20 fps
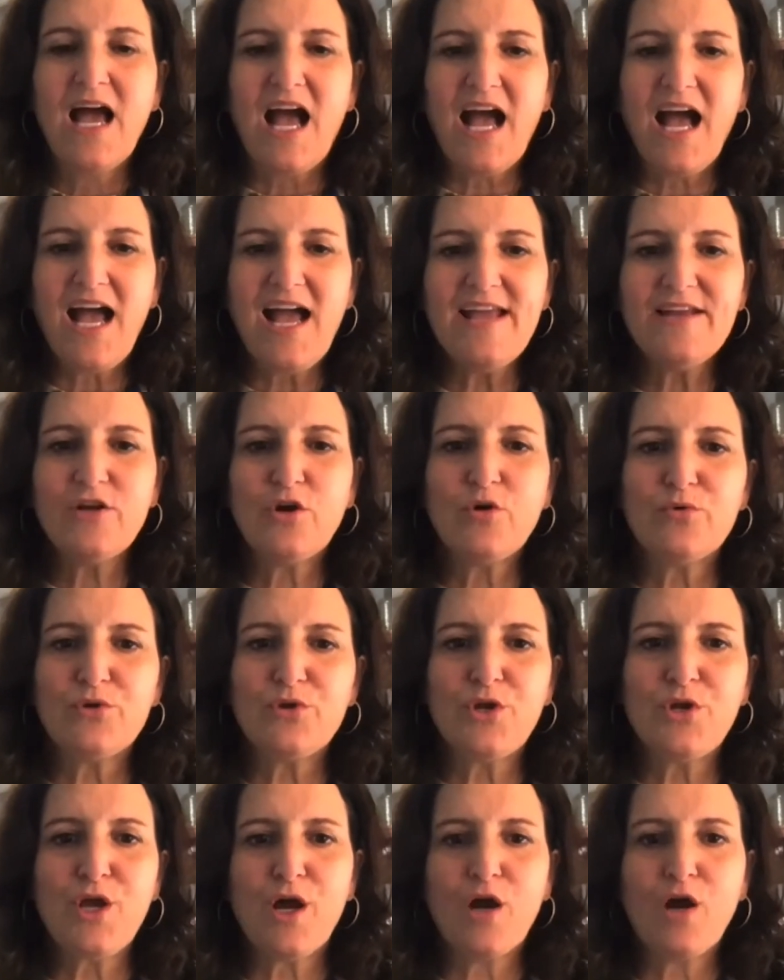I don't
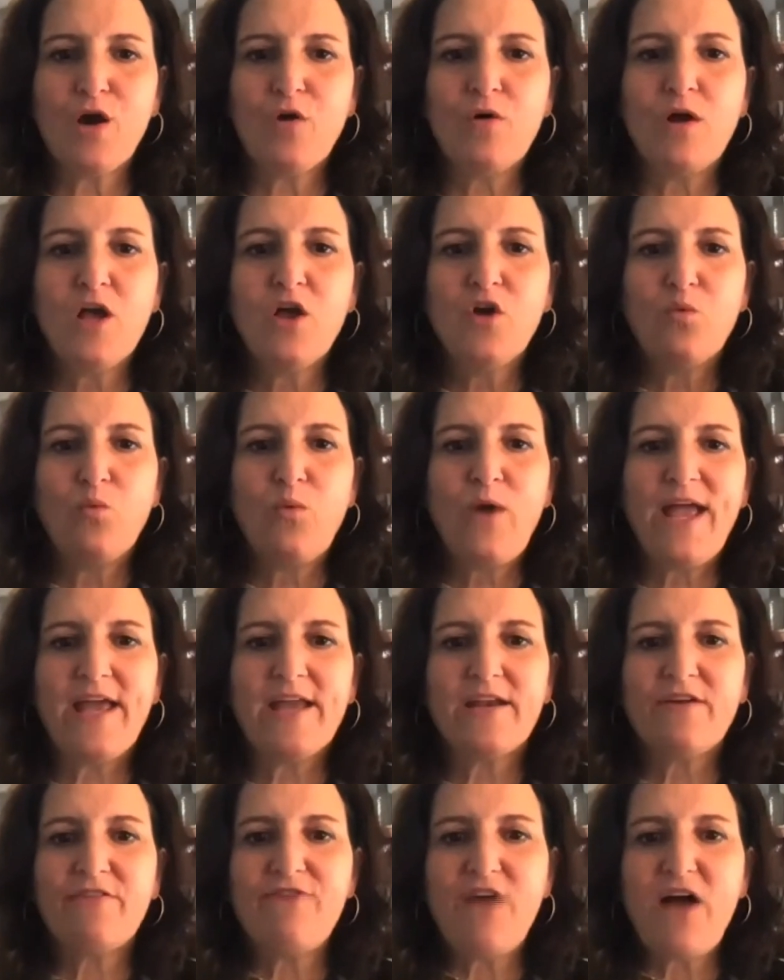know
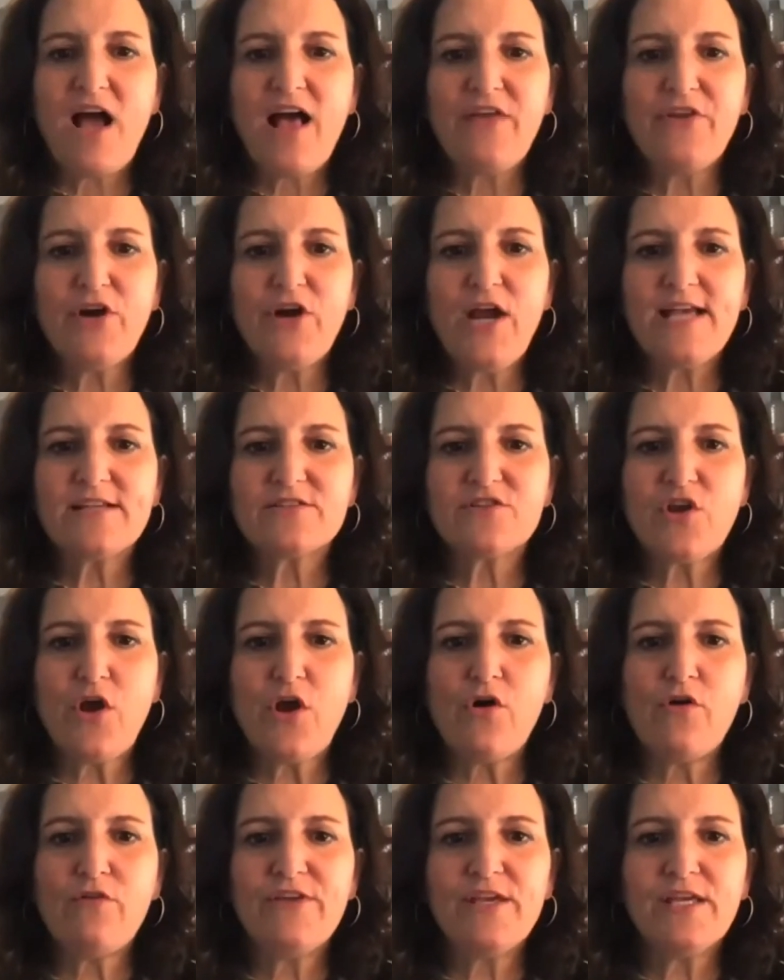when a father has
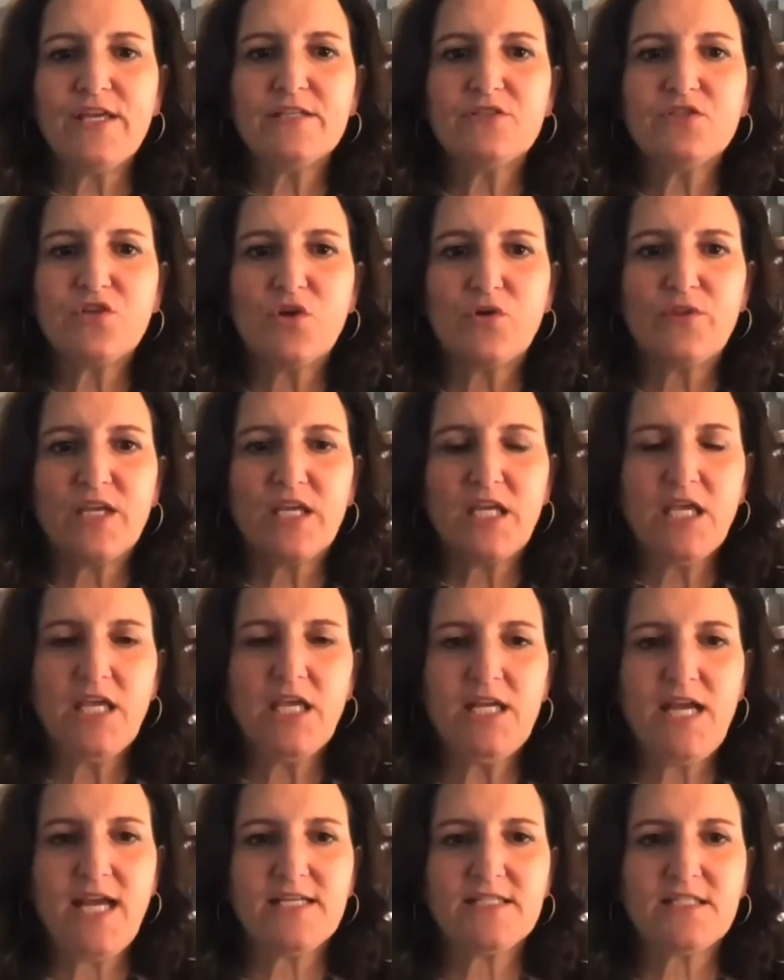COVID, so the
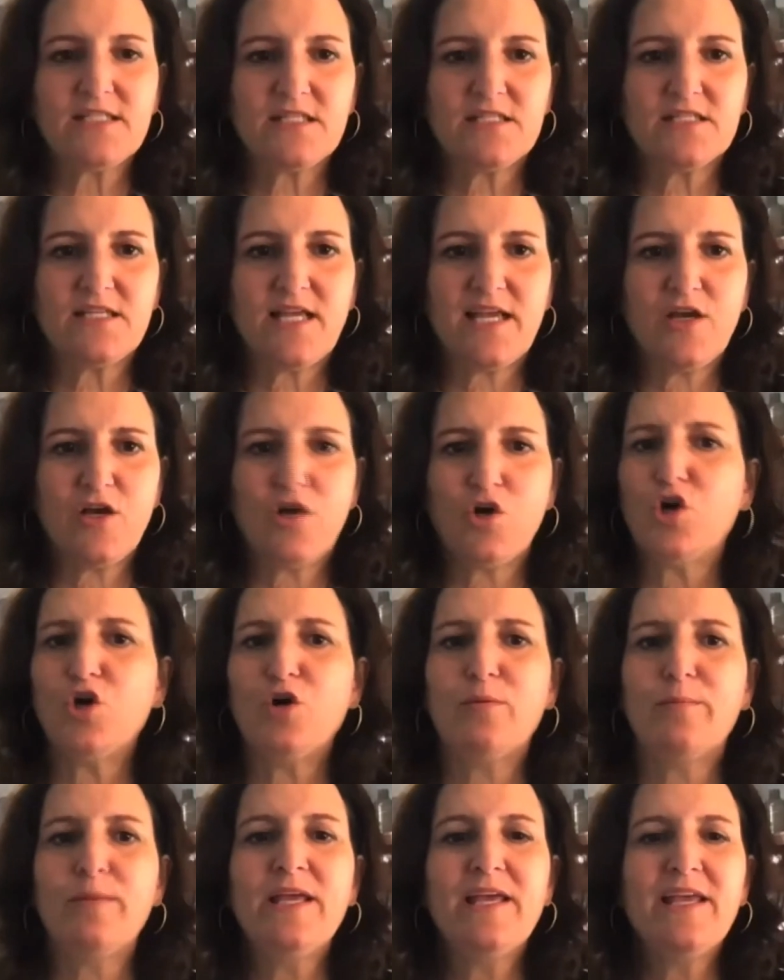kid has to stay
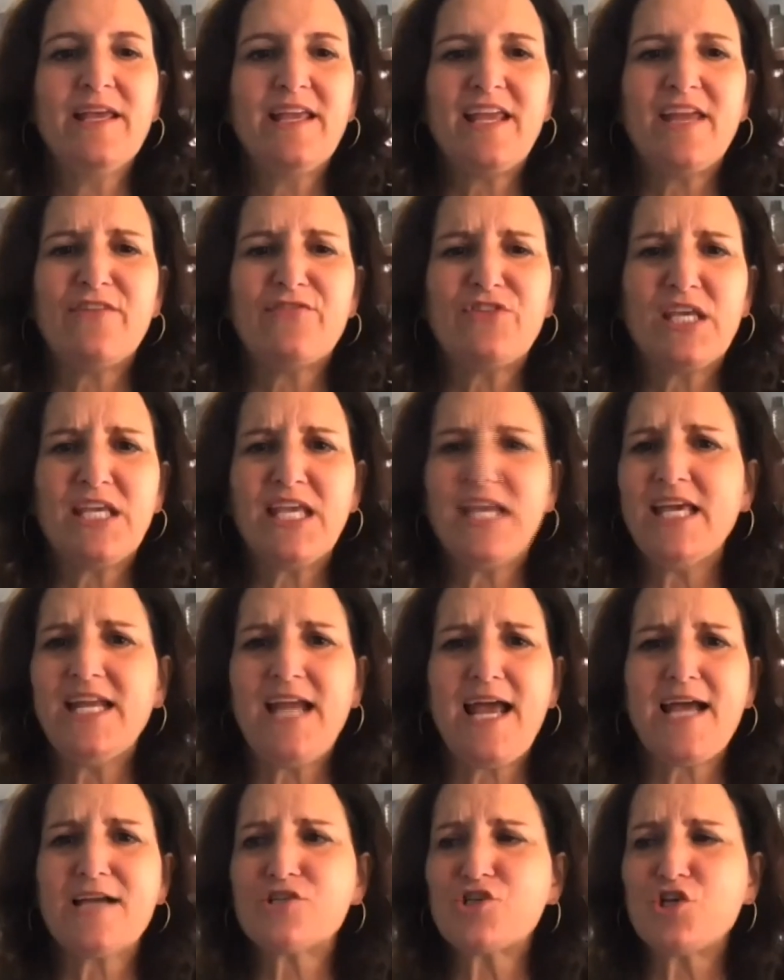home, if the kid
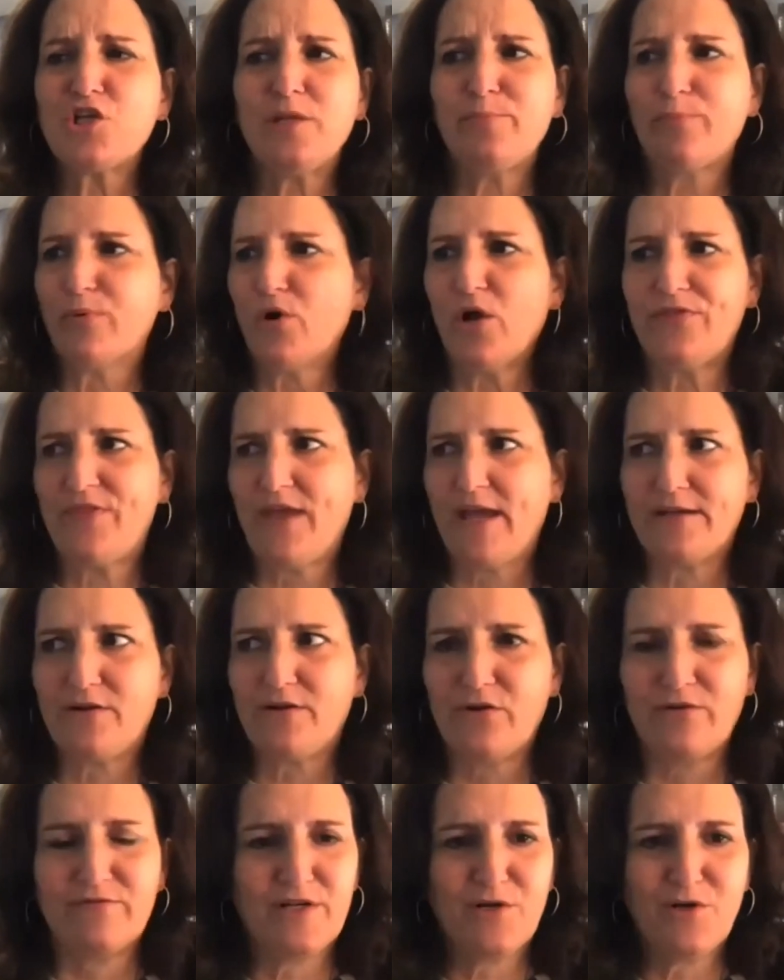actually brought that COVID